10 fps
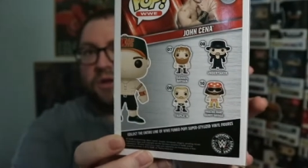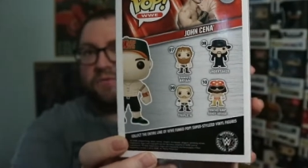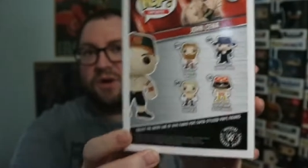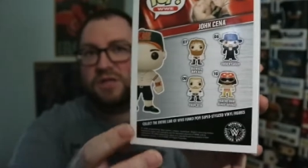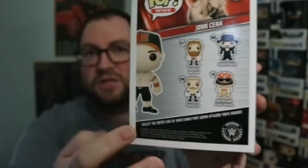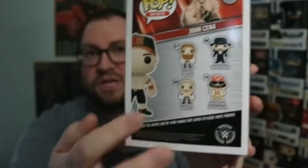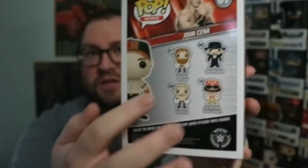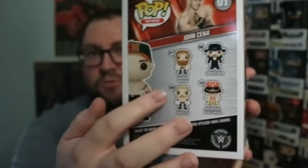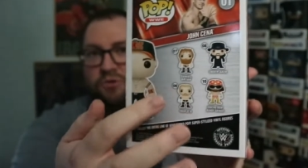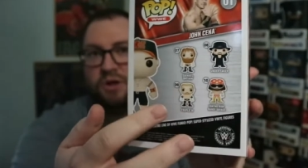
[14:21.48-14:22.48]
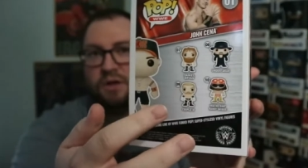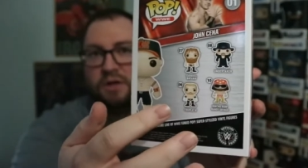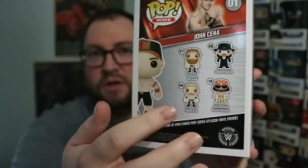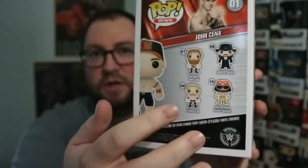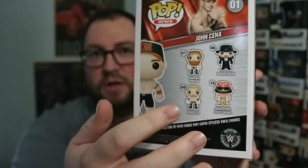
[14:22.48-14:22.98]
range, Daniel Bryan,
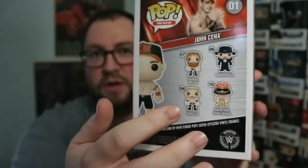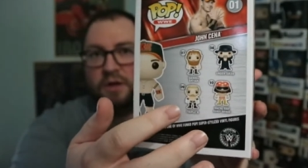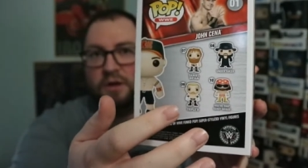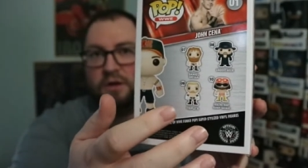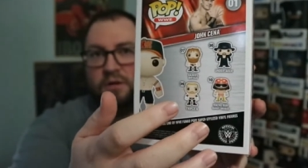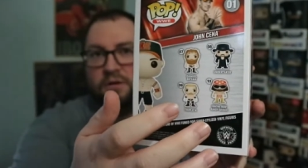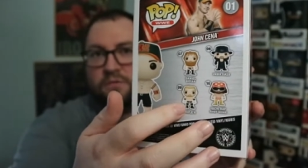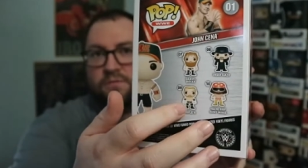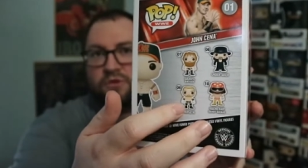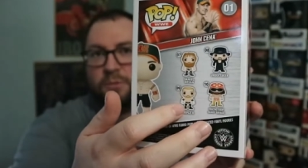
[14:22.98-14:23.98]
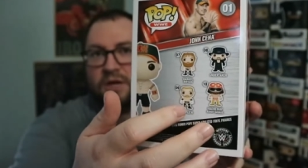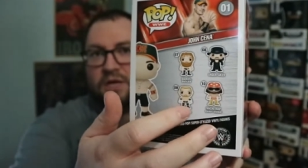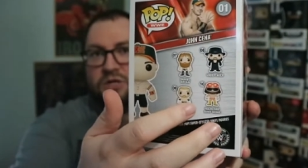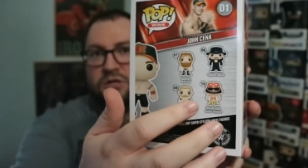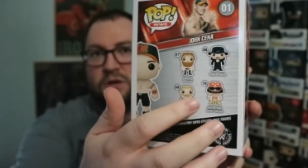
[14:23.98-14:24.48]
Triple
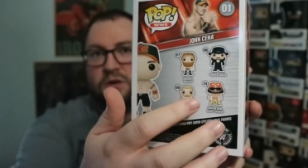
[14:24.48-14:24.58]
H,